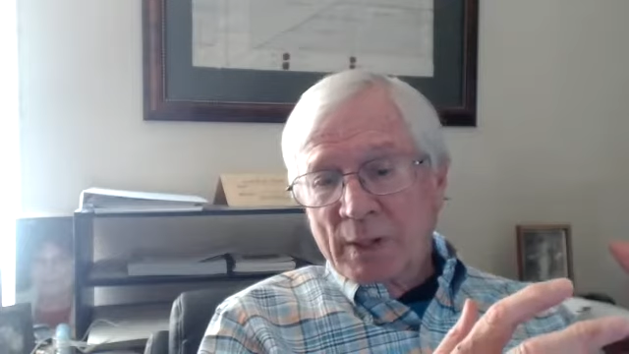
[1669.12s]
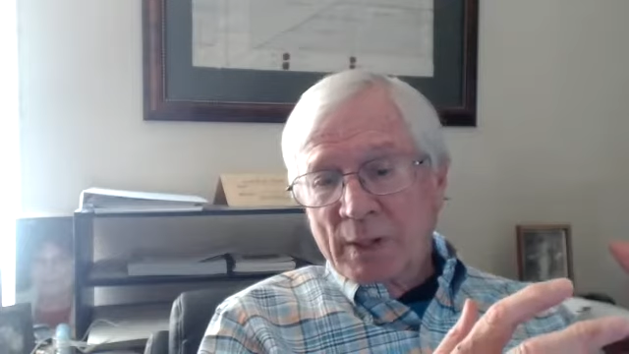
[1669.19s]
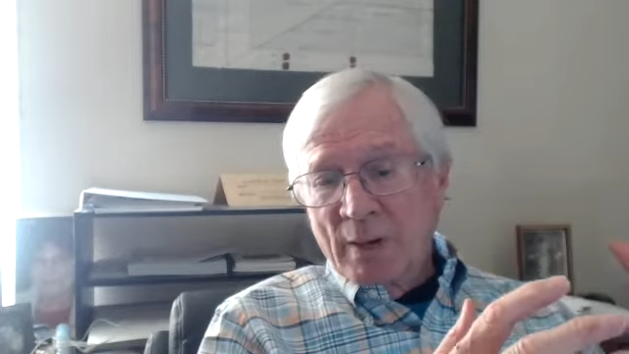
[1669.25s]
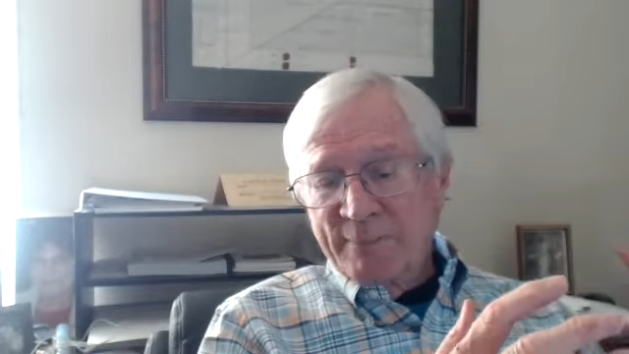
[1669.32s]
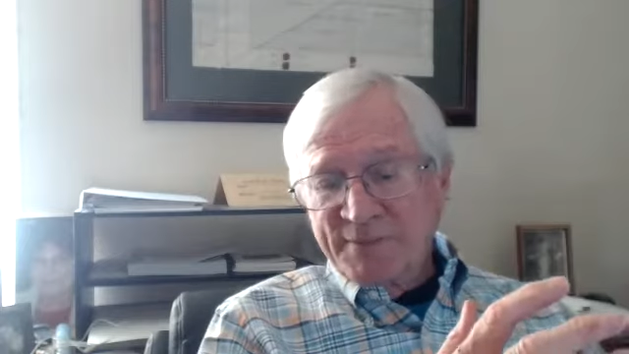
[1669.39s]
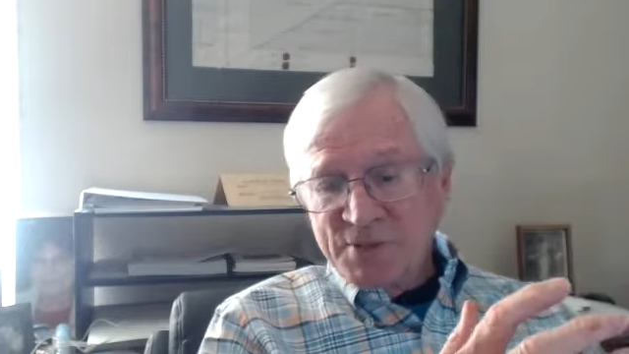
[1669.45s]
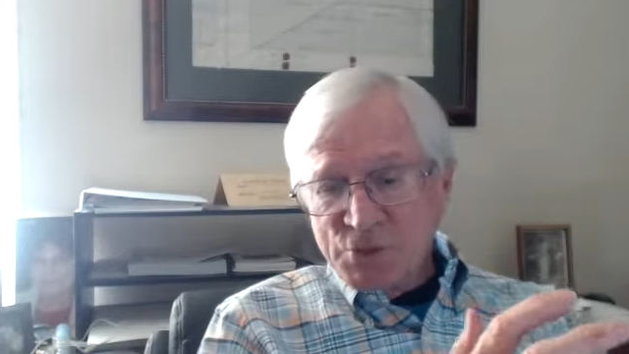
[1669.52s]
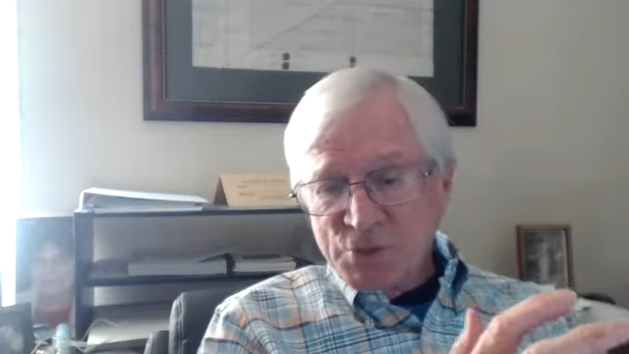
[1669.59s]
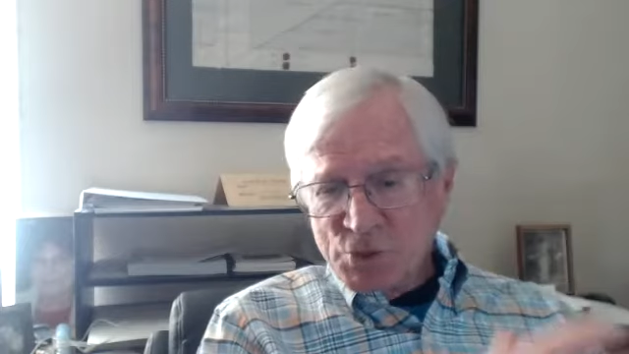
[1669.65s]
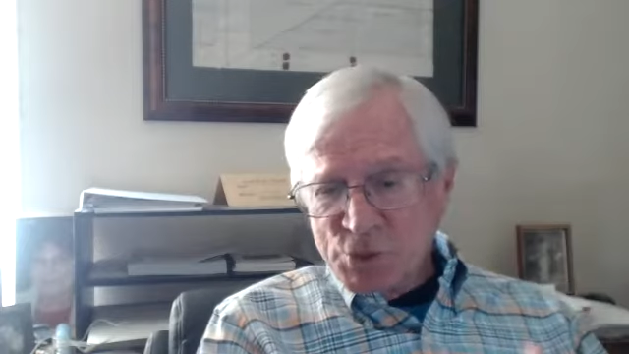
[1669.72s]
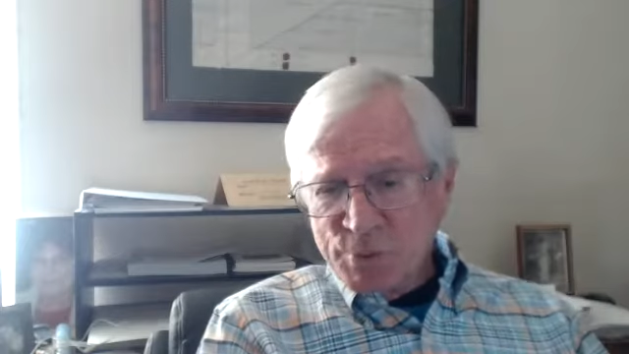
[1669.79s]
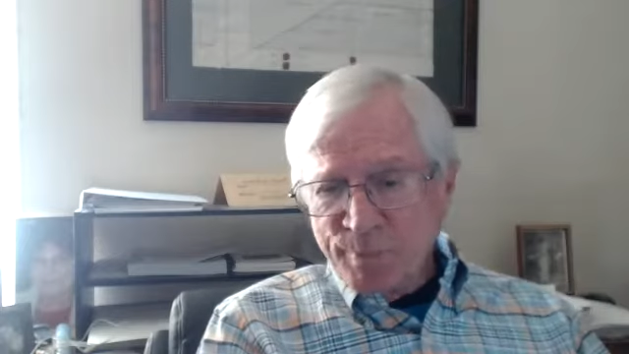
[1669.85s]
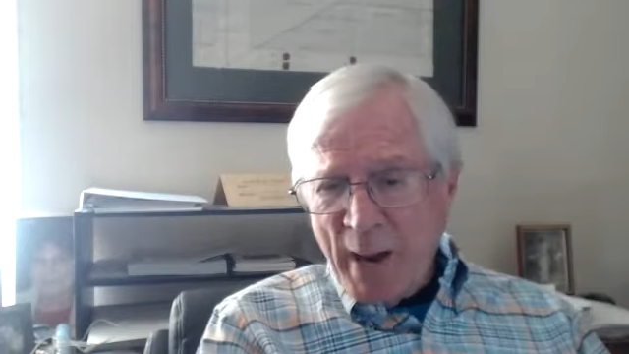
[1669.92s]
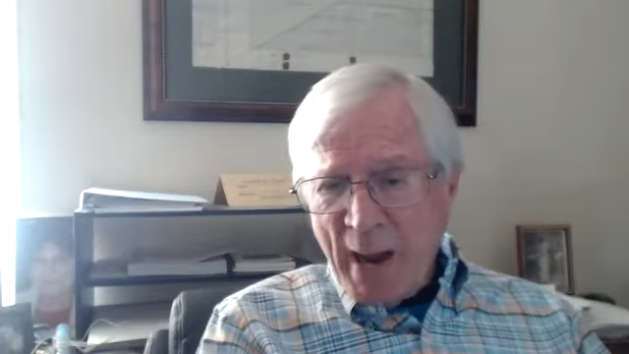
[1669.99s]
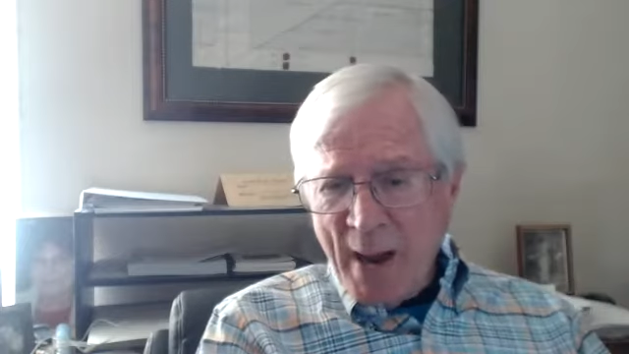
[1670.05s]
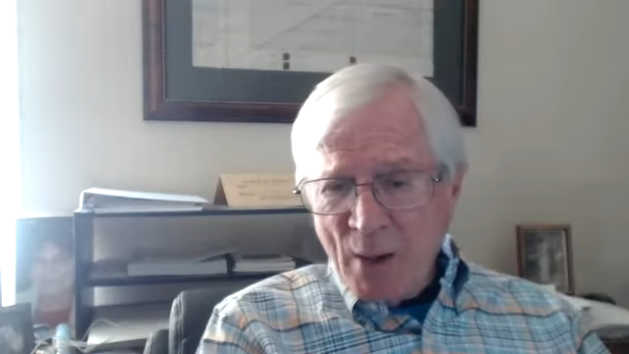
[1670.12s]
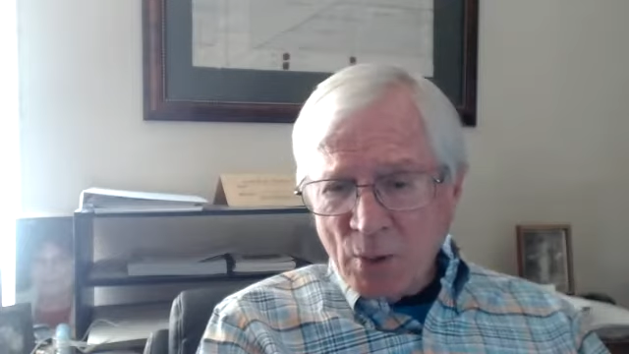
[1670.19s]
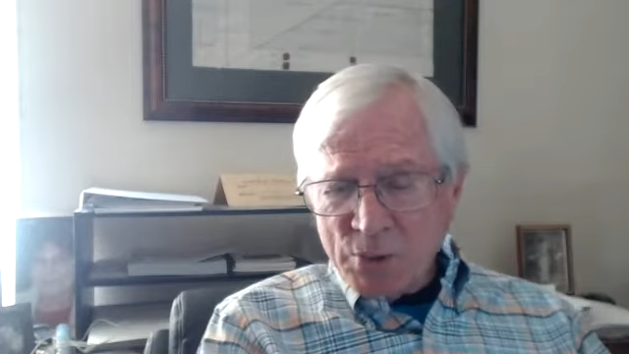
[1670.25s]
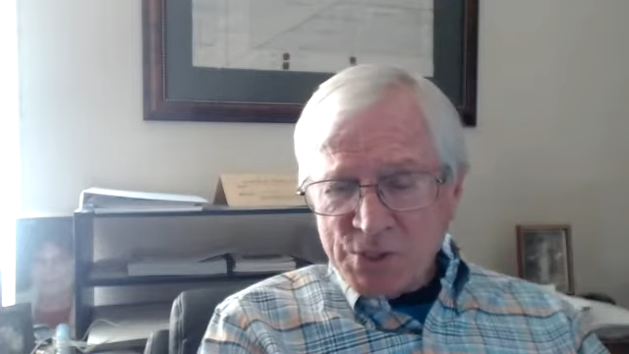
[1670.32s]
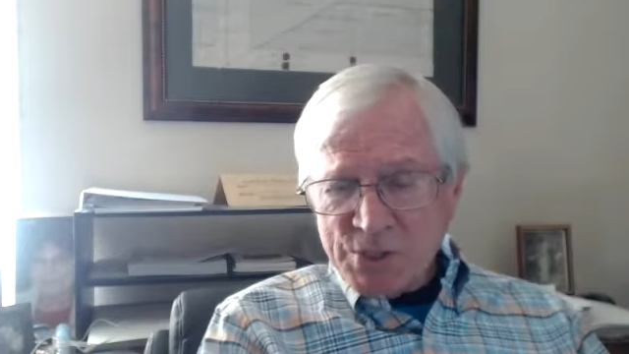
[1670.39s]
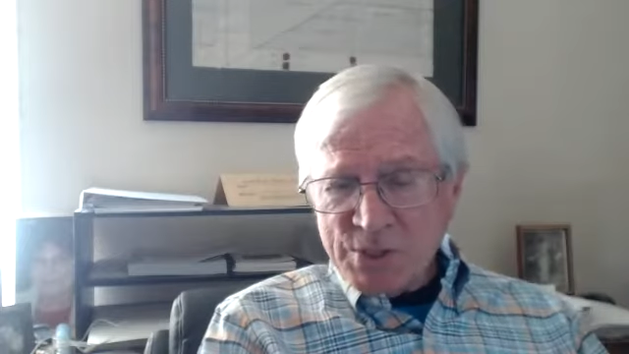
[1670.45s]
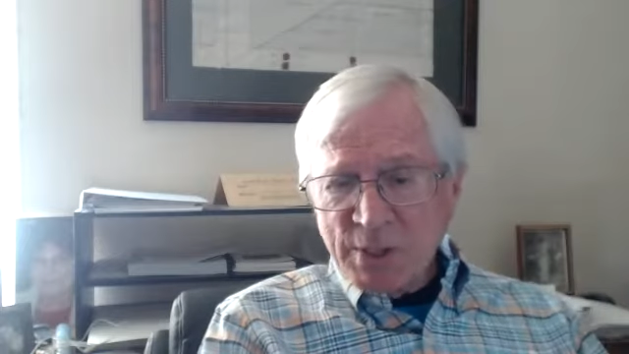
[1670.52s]
Now, if it's a
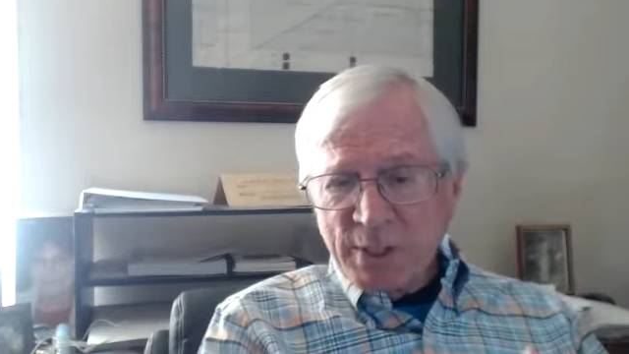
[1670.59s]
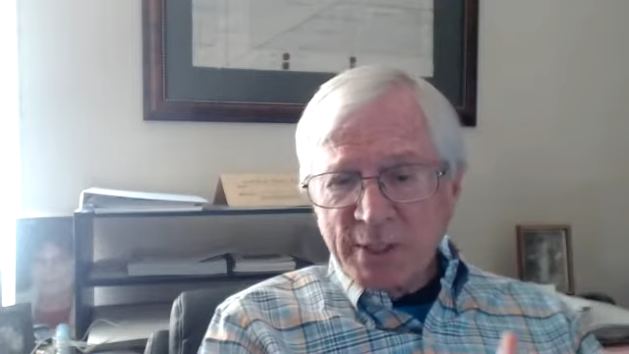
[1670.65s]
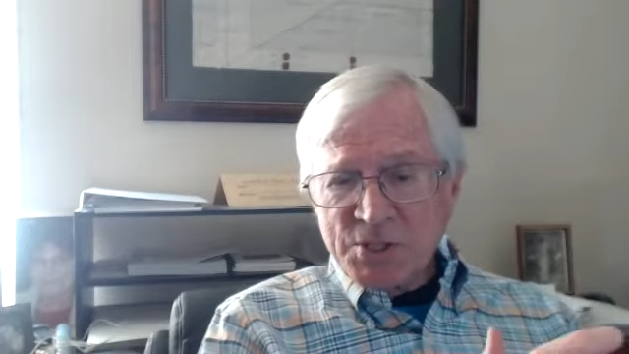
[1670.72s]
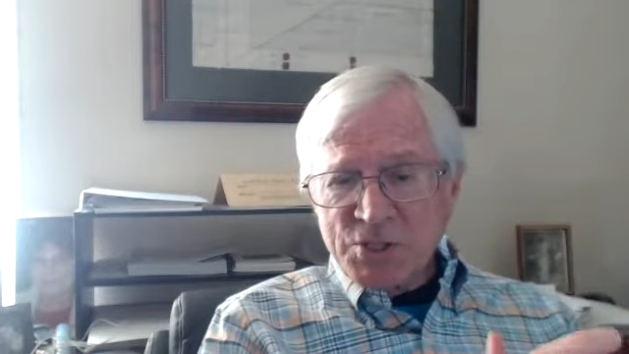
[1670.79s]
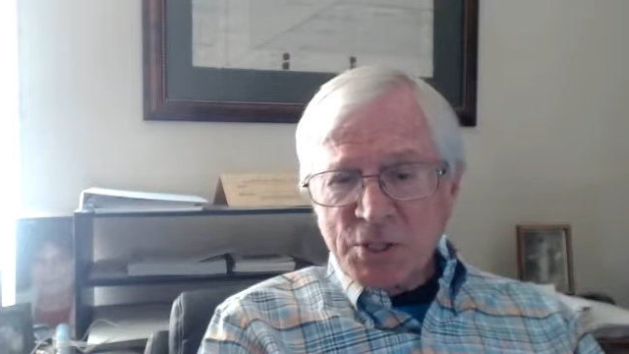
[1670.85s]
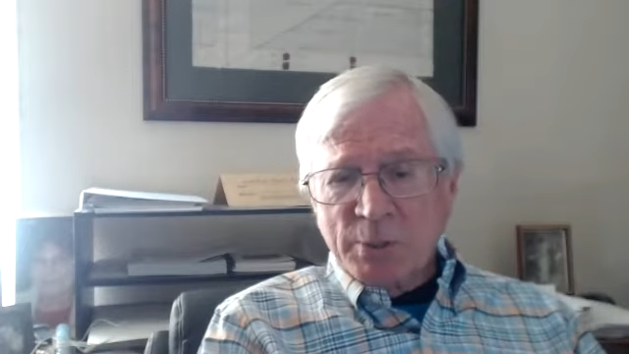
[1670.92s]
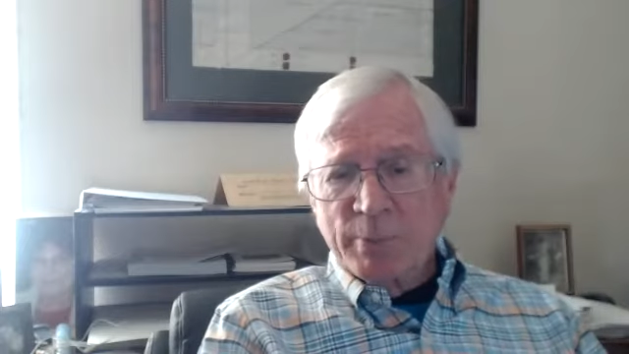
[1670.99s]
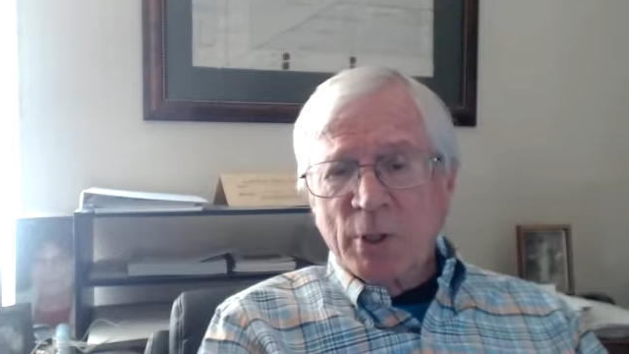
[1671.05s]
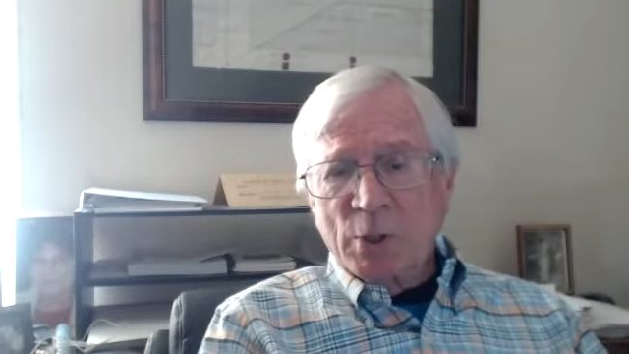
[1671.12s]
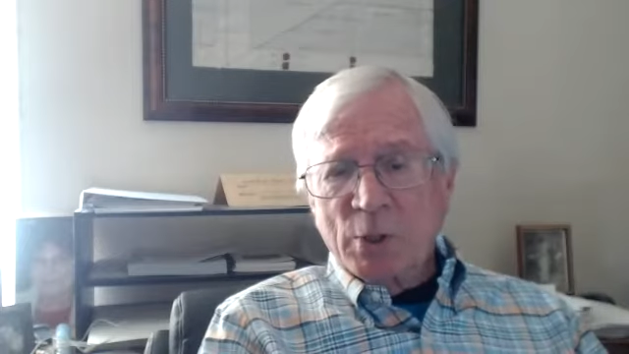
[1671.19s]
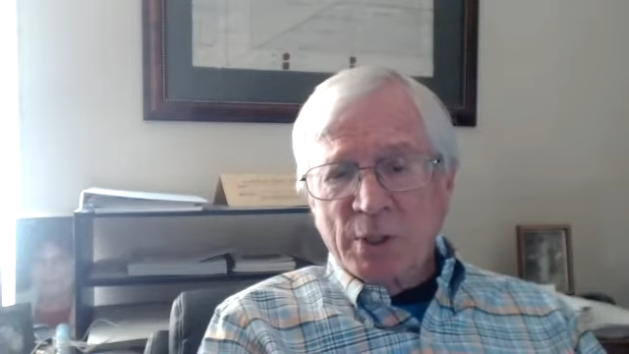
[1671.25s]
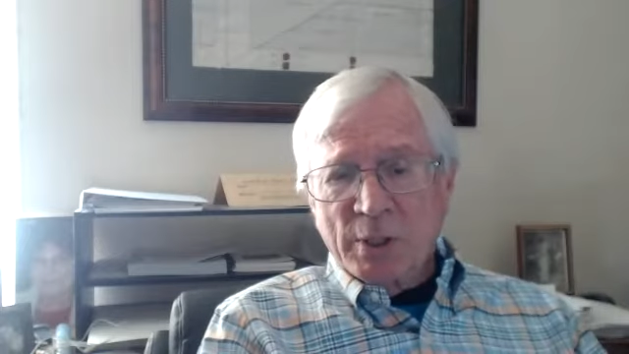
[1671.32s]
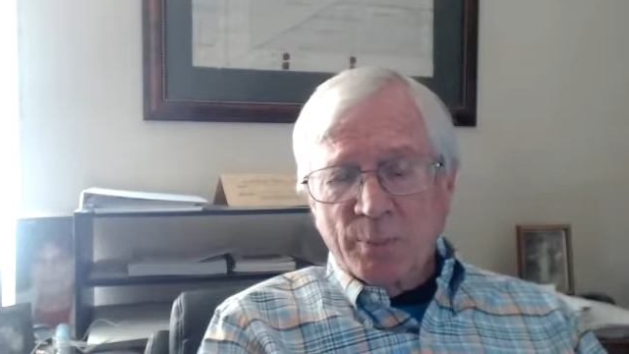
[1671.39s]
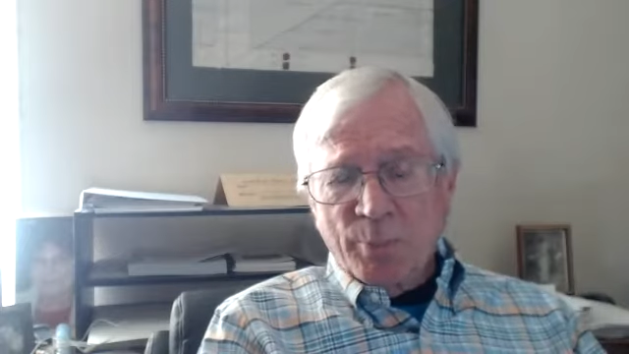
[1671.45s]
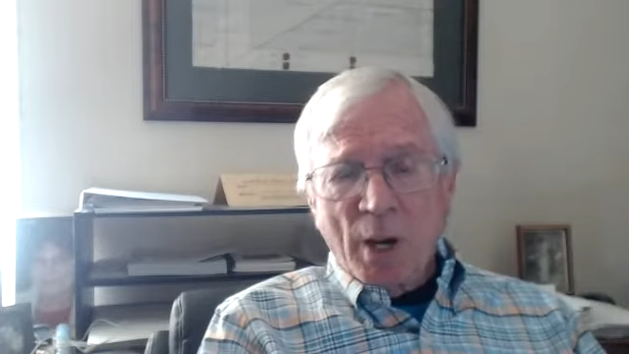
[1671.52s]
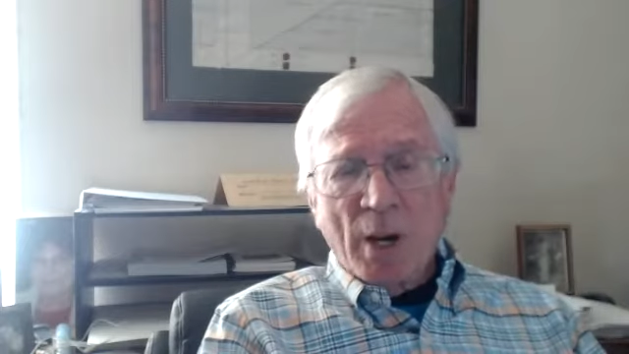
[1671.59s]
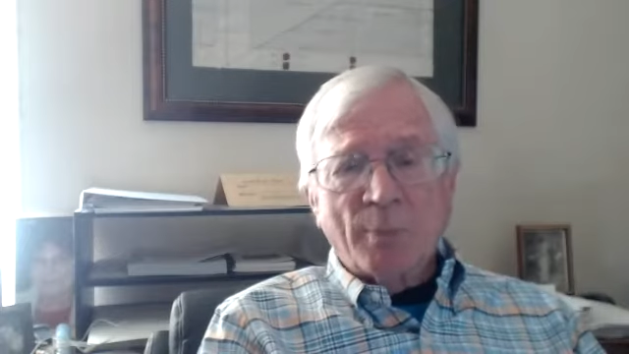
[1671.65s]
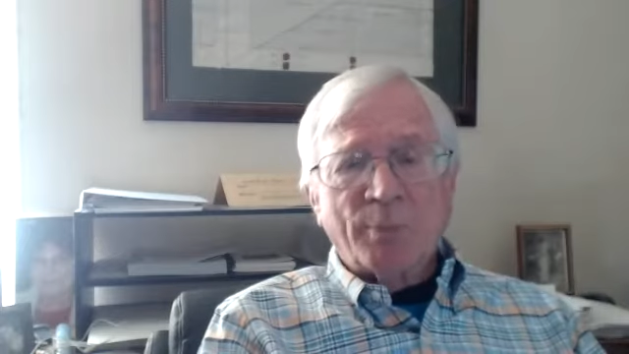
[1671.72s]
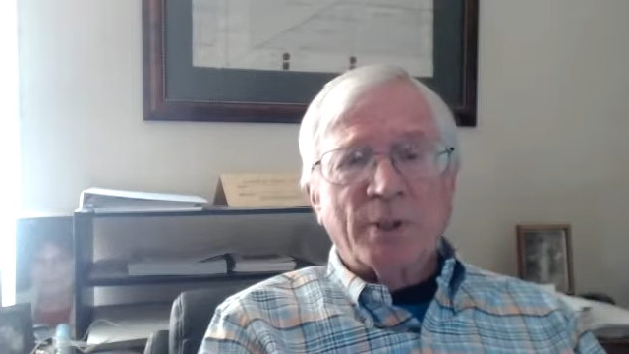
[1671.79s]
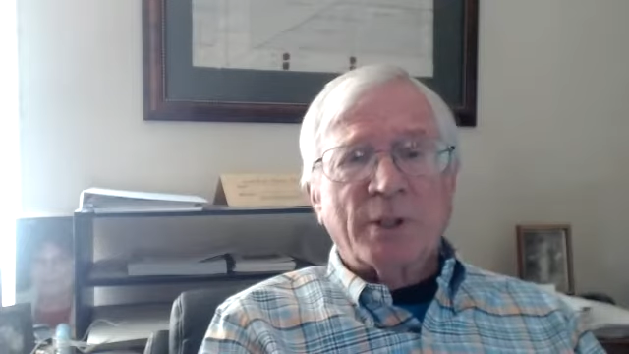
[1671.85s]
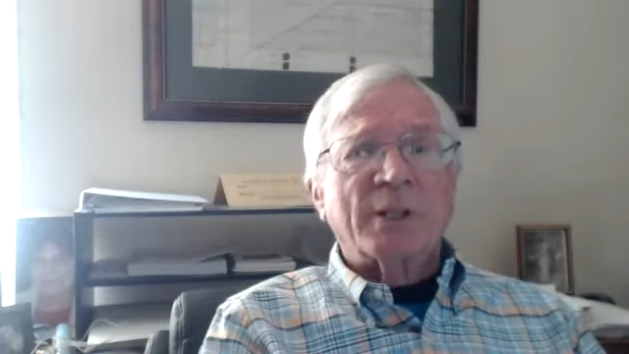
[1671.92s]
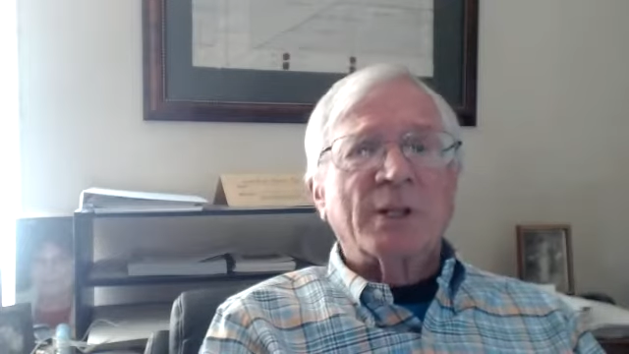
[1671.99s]
spouse and it's community
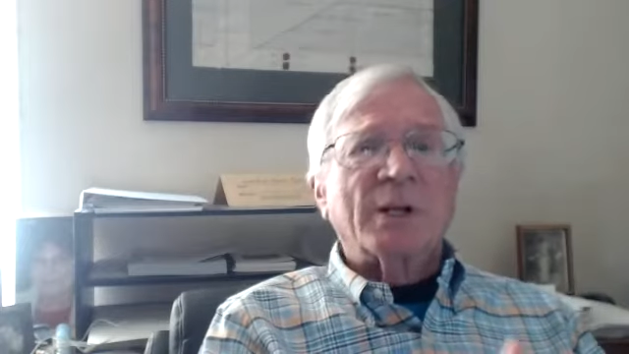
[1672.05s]
property,